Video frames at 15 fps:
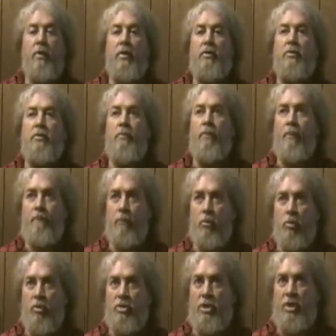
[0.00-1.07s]
but
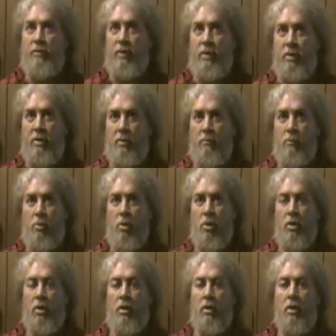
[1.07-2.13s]
what's even
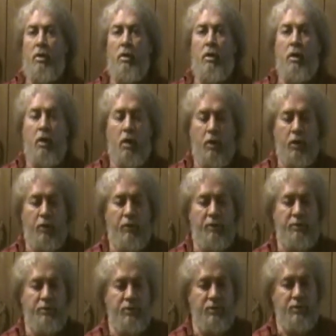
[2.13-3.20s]
more
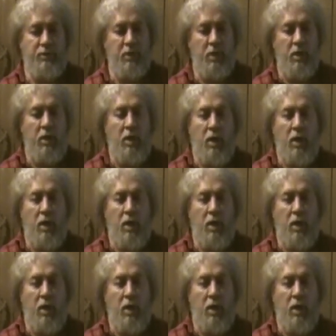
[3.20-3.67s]
hilarious is